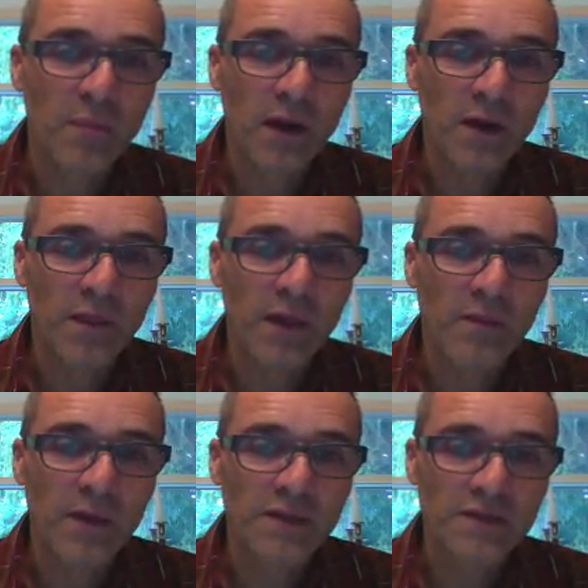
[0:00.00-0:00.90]
But they
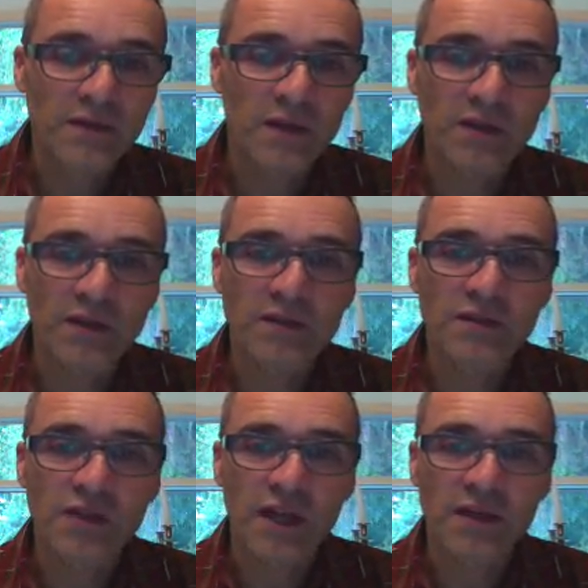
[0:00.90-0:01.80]
basically take
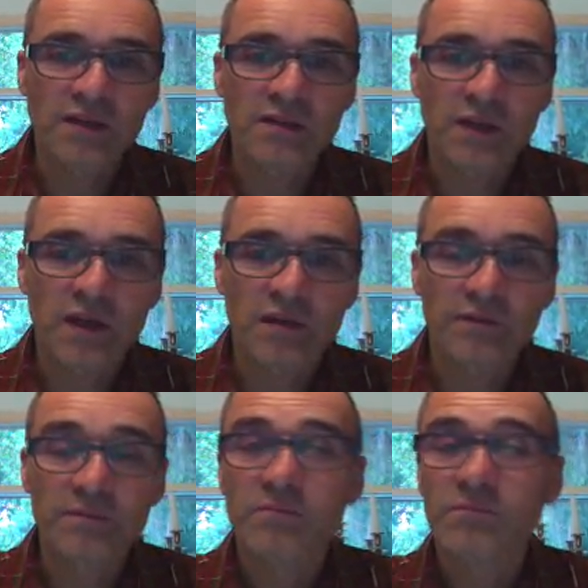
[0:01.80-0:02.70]
these chains
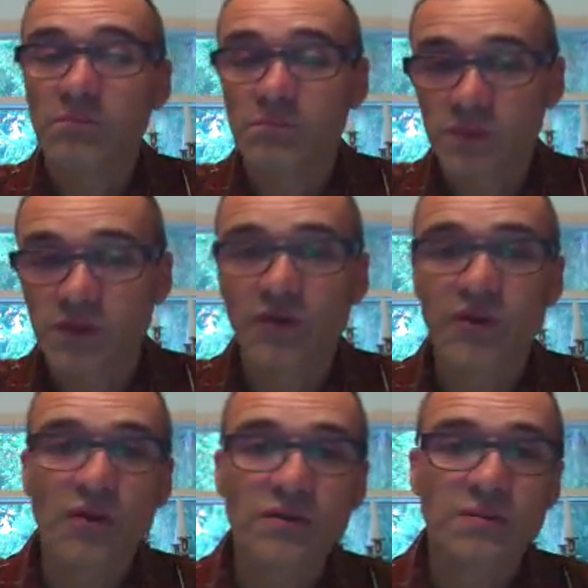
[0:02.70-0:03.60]
of
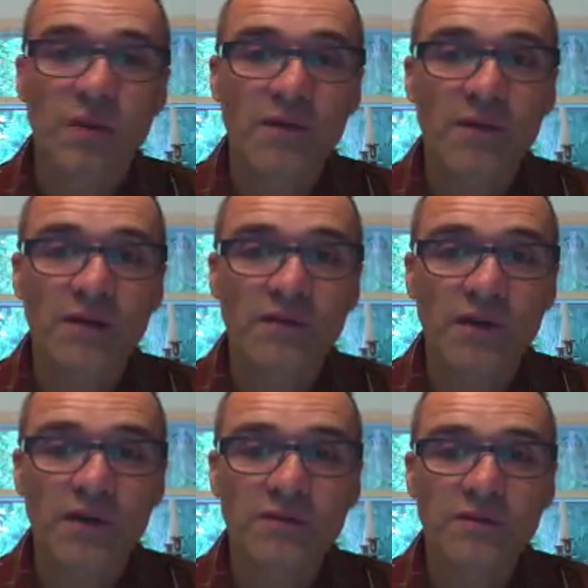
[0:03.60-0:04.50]
glucose, modified
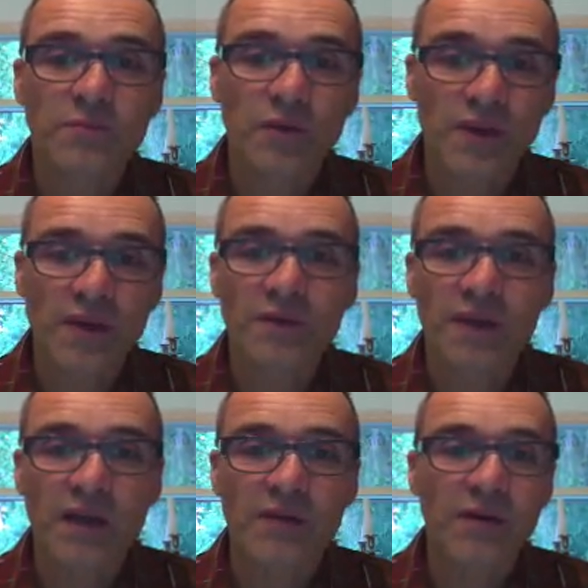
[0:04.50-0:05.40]
glucose, put them
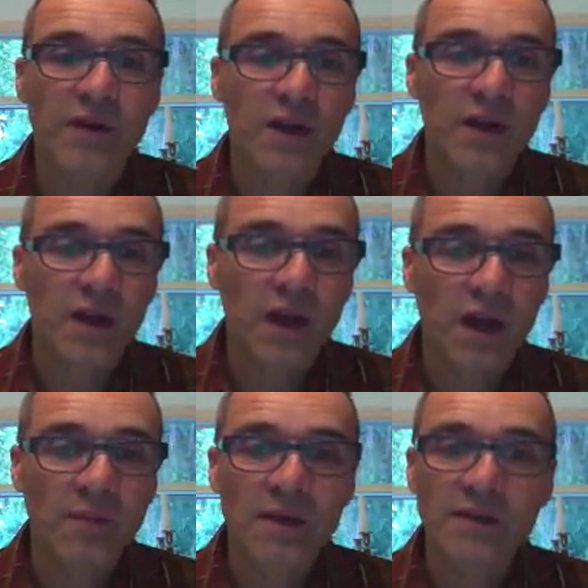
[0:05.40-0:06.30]
together,
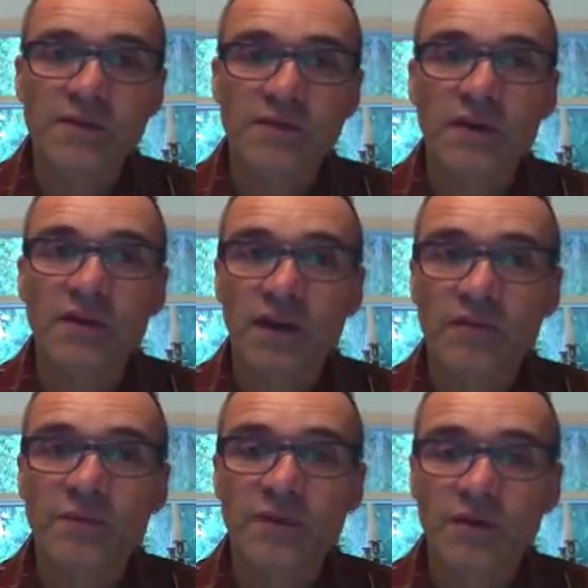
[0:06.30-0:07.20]
and make this very
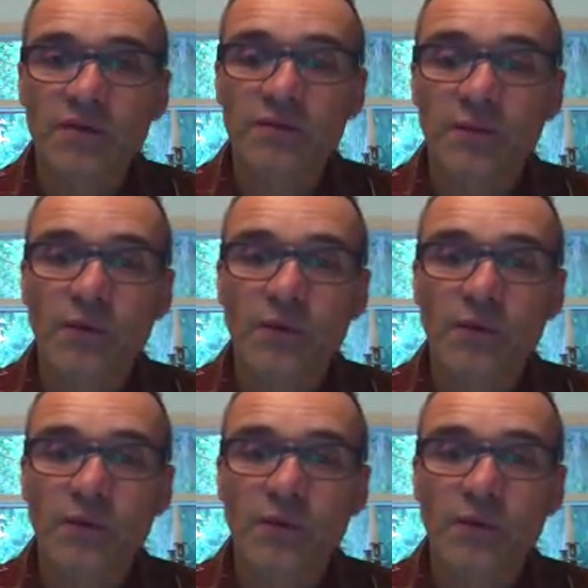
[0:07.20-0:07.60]
tough material for